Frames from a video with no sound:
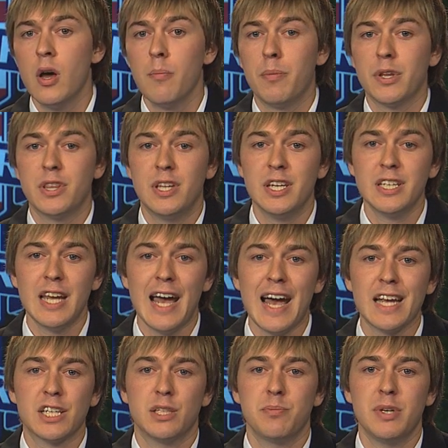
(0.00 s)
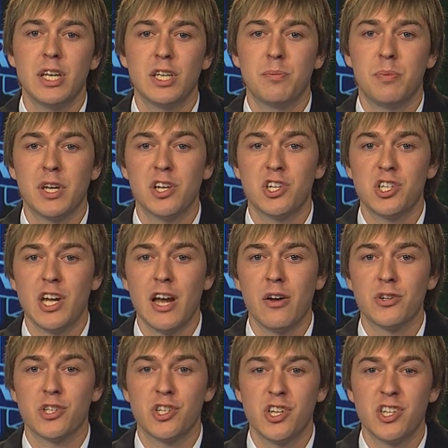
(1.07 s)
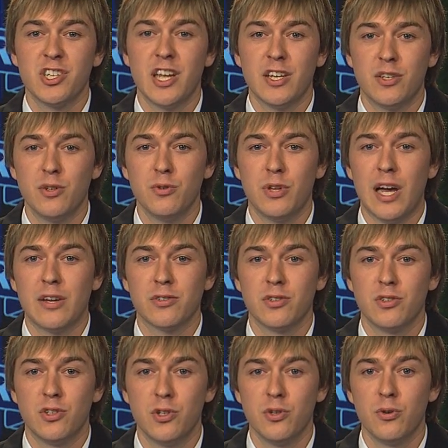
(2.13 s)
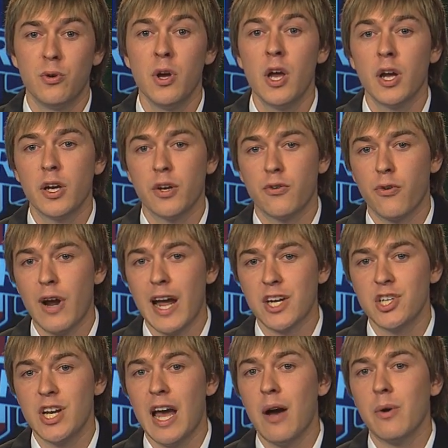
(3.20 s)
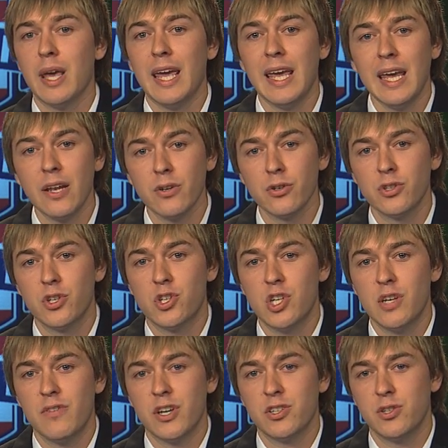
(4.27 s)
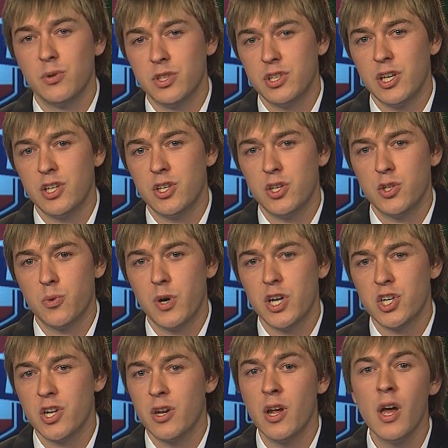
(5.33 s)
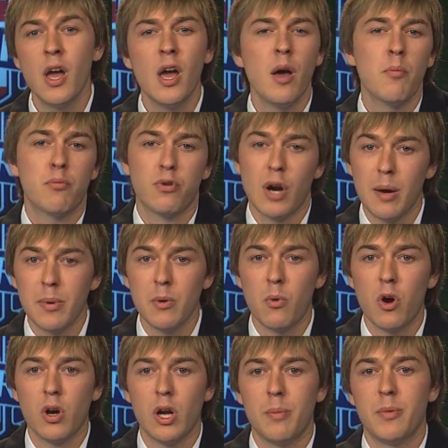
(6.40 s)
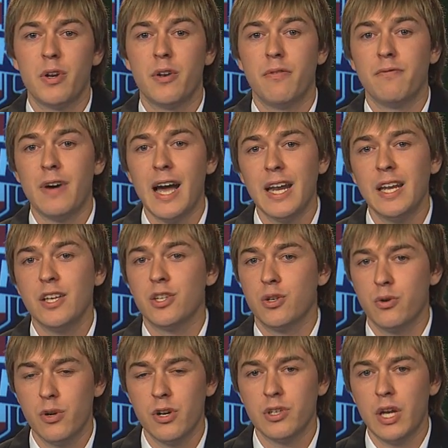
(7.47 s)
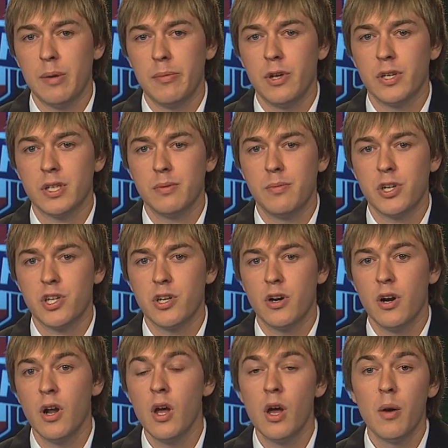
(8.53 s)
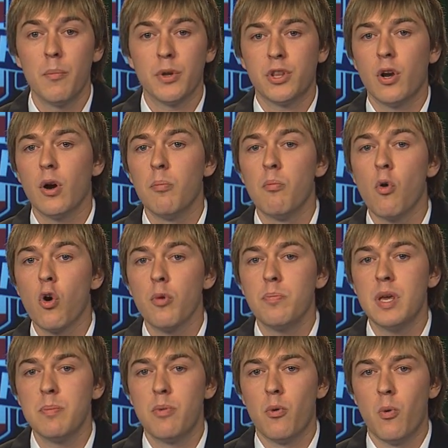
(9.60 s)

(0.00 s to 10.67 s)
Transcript: But this has to be his biggest challenge since that 2002 contraction. How he handles the Chivas USA situation probably won't come to define his career as MLS commissioner, but there are more people